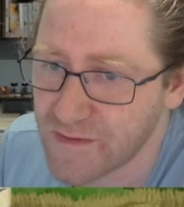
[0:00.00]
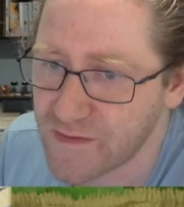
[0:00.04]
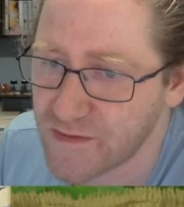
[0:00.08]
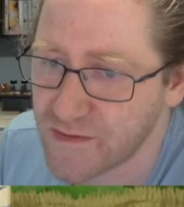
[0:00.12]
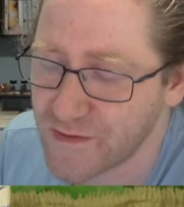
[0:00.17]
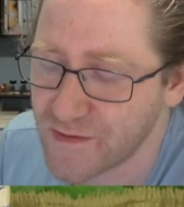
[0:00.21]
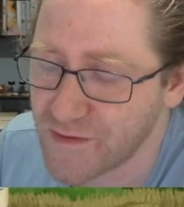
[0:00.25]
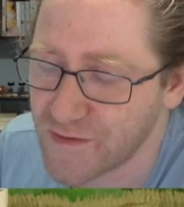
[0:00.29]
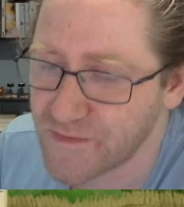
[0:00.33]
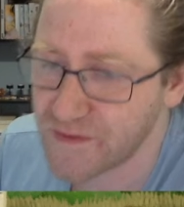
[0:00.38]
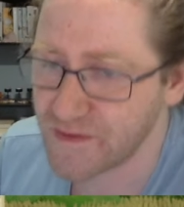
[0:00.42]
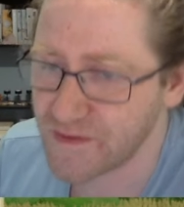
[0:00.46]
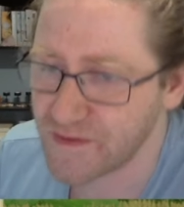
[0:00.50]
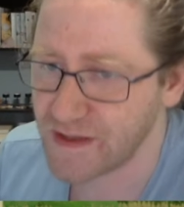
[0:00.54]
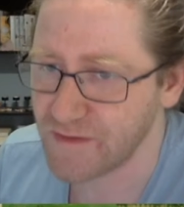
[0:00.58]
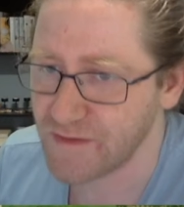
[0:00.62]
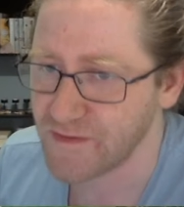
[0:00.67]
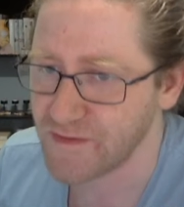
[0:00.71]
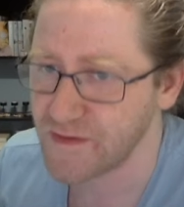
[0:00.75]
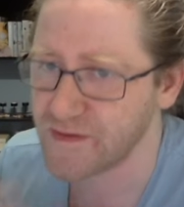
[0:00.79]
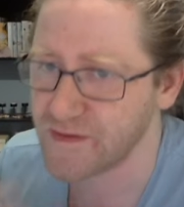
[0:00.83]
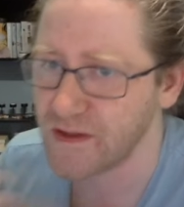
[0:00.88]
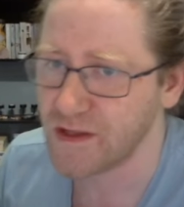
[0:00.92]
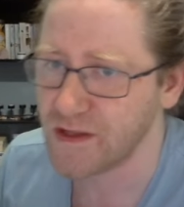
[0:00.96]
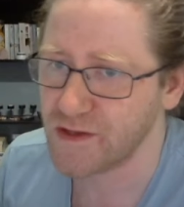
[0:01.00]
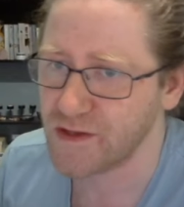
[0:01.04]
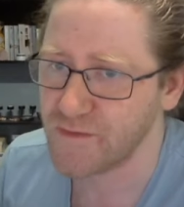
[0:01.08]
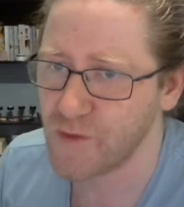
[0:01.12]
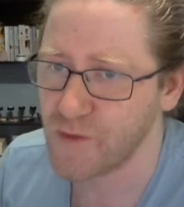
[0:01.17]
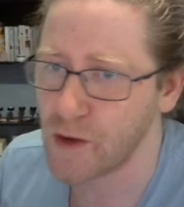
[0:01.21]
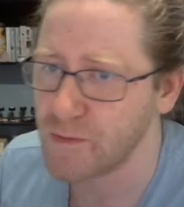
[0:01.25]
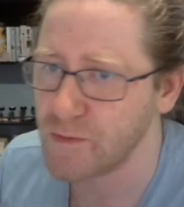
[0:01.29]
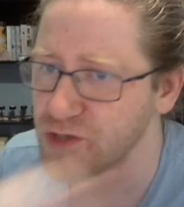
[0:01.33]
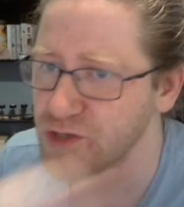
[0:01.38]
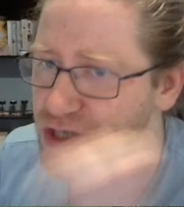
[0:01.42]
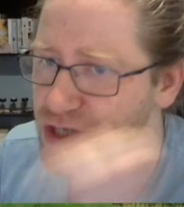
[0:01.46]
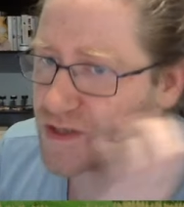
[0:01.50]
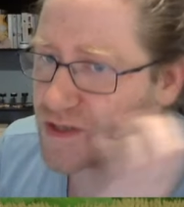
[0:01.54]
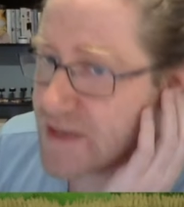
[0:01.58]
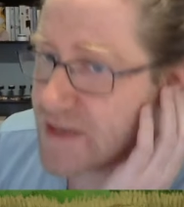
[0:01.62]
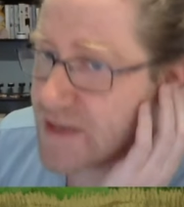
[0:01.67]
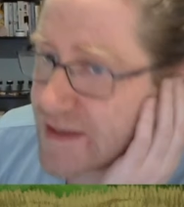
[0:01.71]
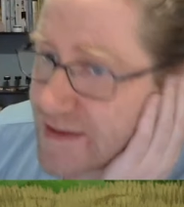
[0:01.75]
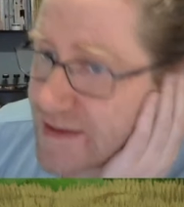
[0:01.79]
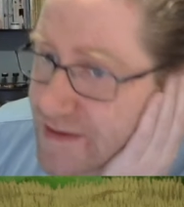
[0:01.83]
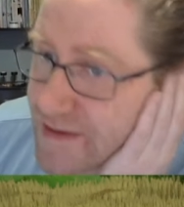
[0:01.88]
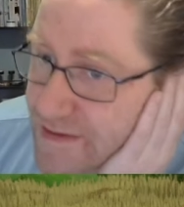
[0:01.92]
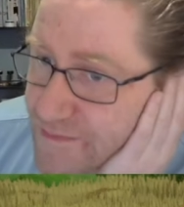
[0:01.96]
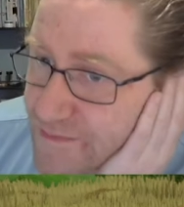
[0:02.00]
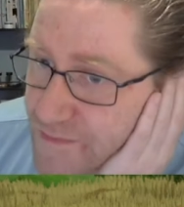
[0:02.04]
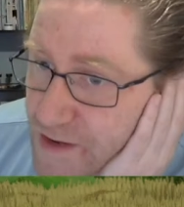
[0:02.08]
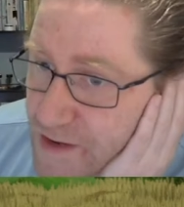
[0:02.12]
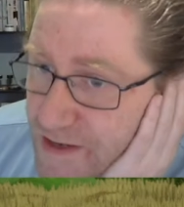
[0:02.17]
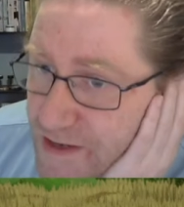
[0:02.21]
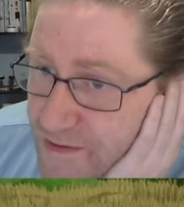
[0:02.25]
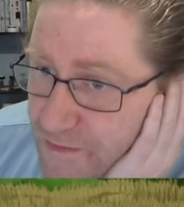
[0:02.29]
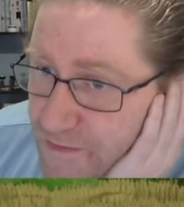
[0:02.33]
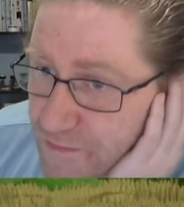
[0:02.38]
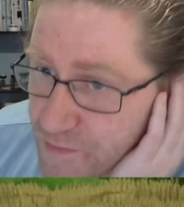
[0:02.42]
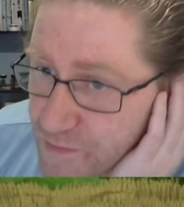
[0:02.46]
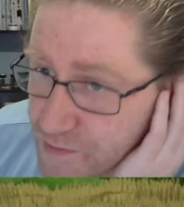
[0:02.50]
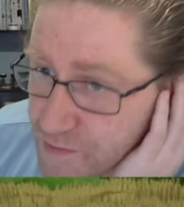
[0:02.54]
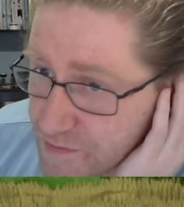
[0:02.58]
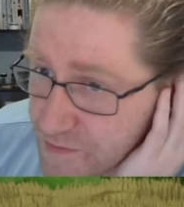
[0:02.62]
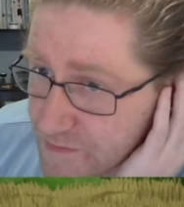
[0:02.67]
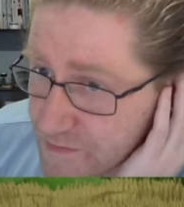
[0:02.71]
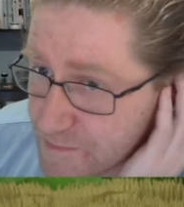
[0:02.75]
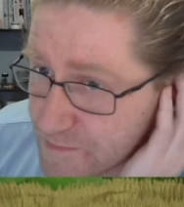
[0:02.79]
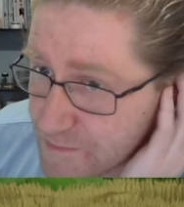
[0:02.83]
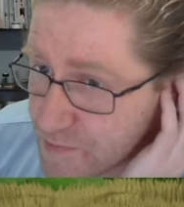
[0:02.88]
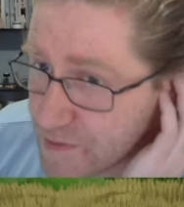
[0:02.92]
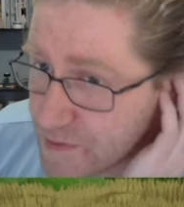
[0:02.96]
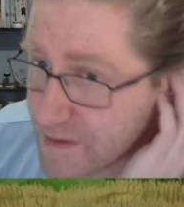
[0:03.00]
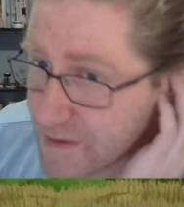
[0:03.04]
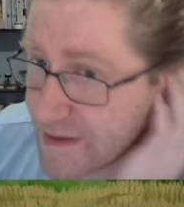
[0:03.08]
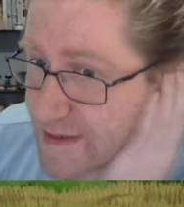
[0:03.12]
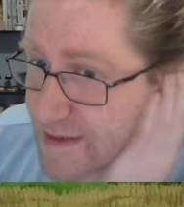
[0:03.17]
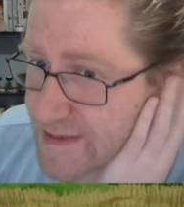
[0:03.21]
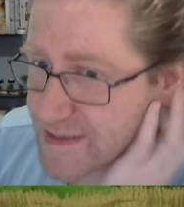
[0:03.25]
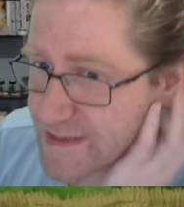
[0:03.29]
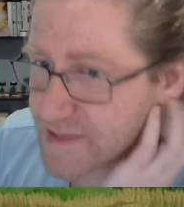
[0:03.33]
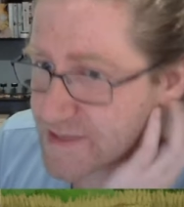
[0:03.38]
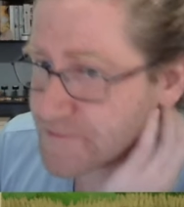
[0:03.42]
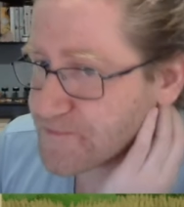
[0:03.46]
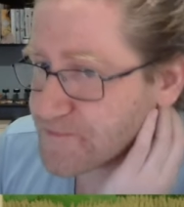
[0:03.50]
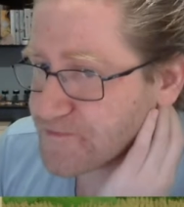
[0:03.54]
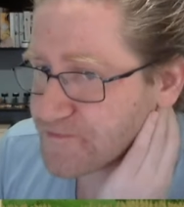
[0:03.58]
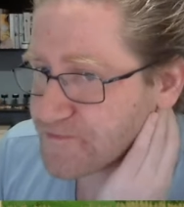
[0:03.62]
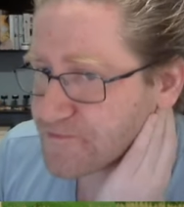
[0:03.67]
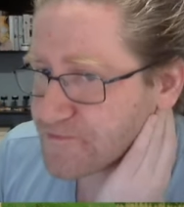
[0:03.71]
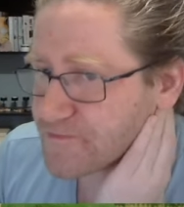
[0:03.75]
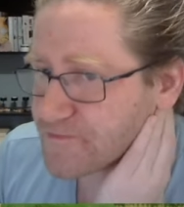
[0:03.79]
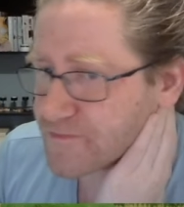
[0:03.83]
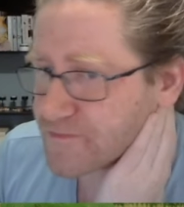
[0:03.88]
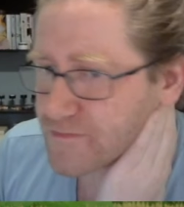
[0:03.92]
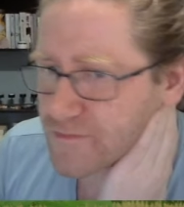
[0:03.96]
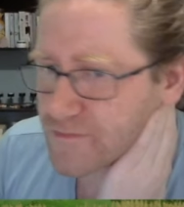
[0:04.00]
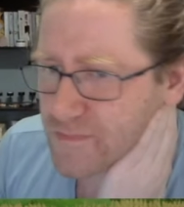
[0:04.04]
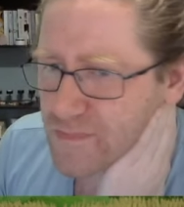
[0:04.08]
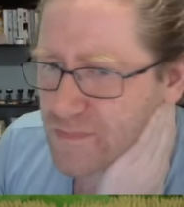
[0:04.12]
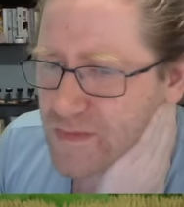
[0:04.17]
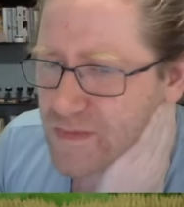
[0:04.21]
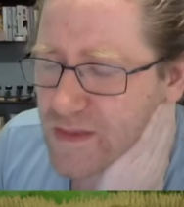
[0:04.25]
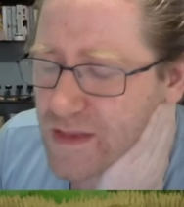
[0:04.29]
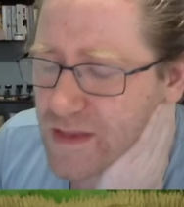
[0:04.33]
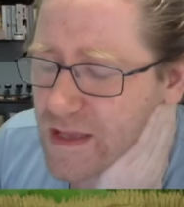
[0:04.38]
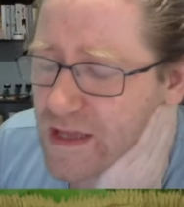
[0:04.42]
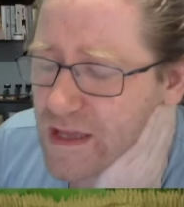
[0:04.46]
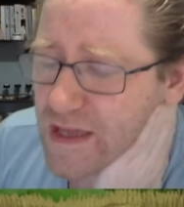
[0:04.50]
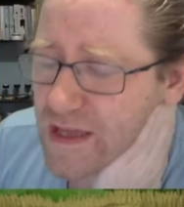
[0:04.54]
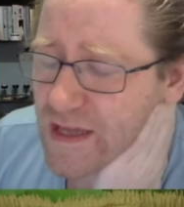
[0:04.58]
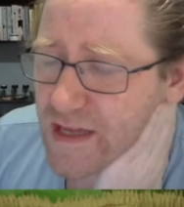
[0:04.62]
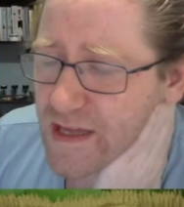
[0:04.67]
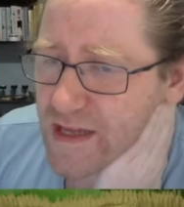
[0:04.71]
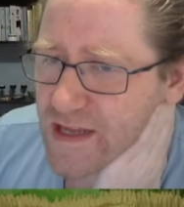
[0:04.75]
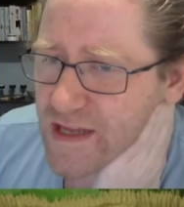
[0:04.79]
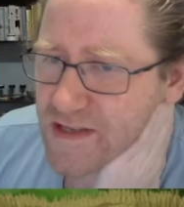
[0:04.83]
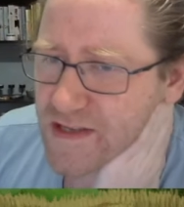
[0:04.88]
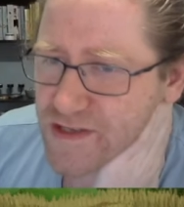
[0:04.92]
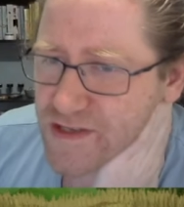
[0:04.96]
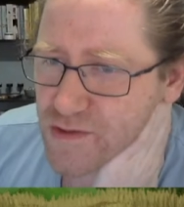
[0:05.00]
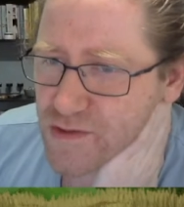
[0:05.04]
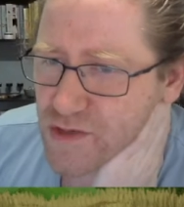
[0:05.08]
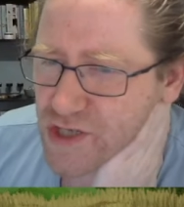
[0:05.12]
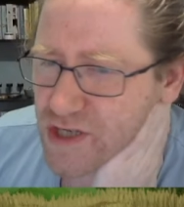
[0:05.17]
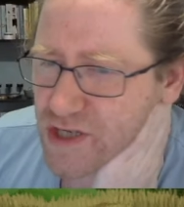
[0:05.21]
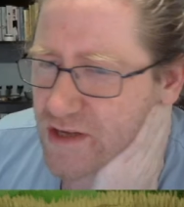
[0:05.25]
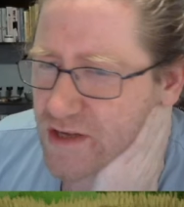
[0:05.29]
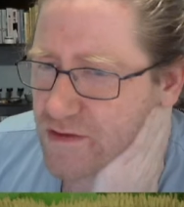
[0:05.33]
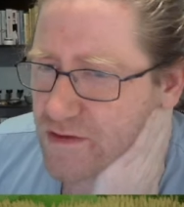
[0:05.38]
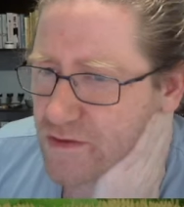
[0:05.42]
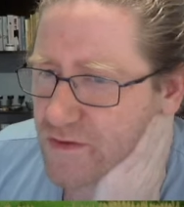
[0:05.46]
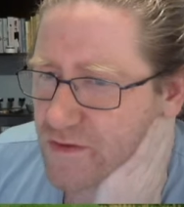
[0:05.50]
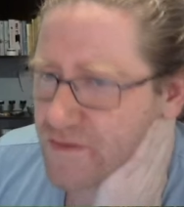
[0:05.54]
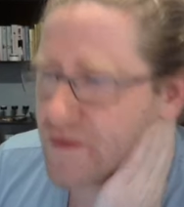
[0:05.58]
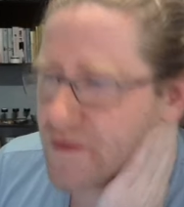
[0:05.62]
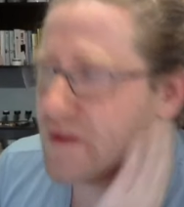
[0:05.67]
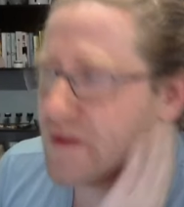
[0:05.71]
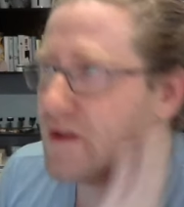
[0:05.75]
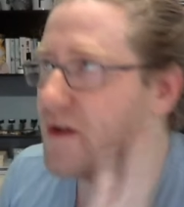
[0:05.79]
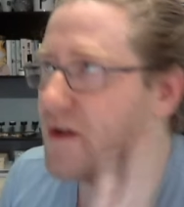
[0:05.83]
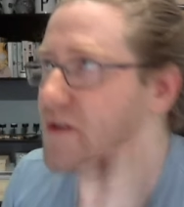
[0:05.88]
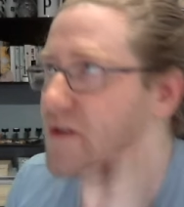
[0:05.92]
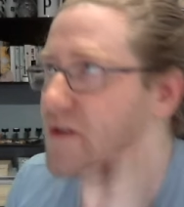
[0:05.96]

stuff that gives us a lot of option. White-throated Dipper is usually not a